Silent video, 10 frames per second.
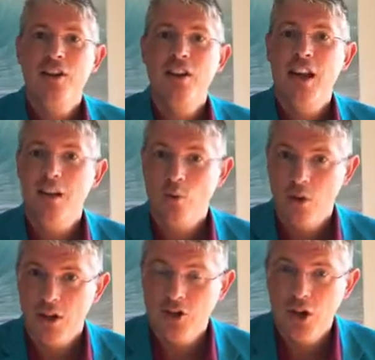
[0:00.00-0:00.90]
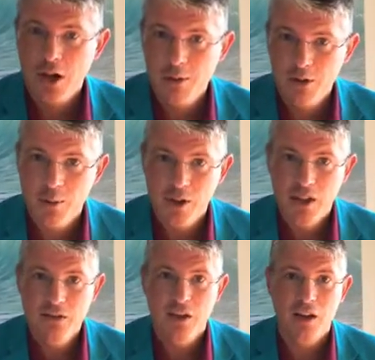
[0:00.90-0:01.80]
Hey, let's talk about some of
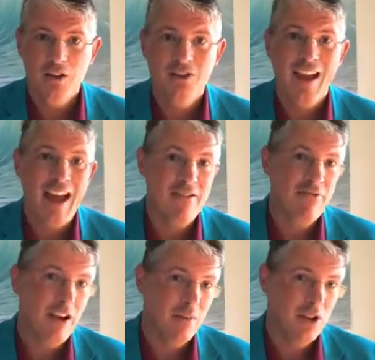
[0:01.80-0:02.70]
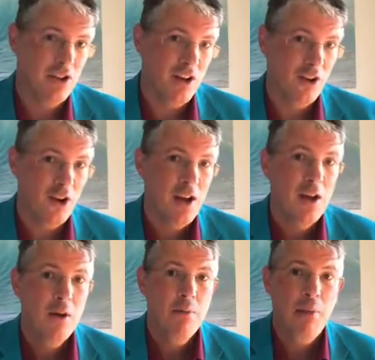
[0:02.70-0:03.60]
these things at family dinner.
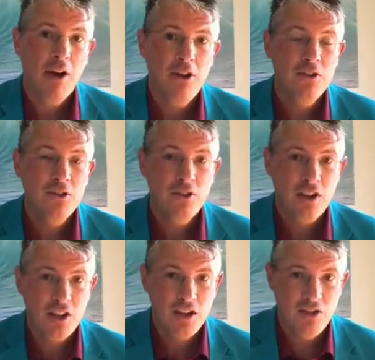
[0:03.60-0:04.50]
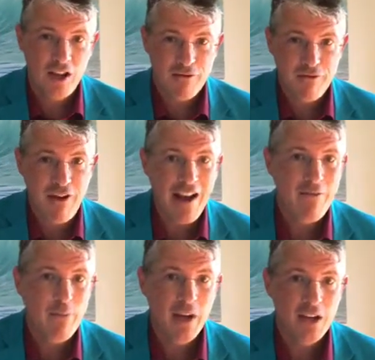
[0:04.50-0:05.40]
Parents can take
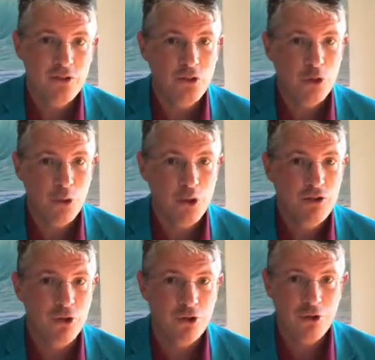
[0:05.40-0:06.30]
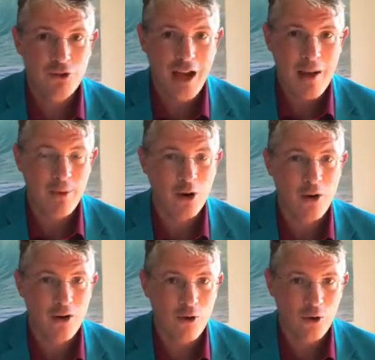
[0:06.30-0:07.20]
5 minutes to research a topic
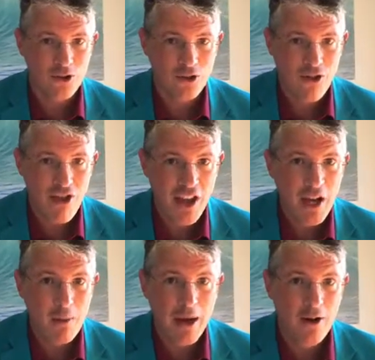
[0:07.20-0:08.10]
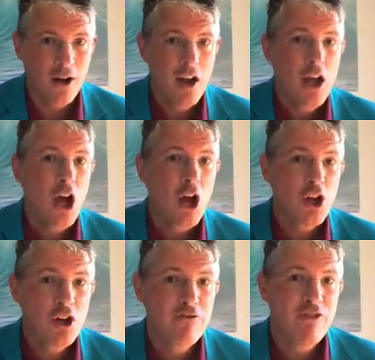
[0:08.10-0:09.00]
or just think about a
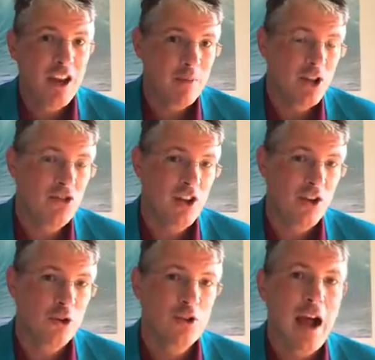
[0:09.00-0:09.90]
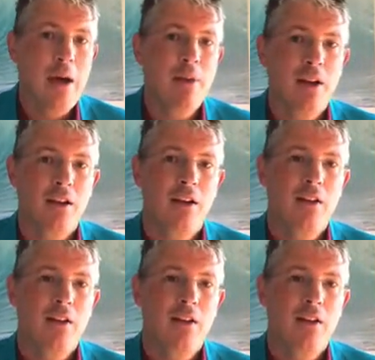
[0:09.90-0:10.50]
good family dinner topic.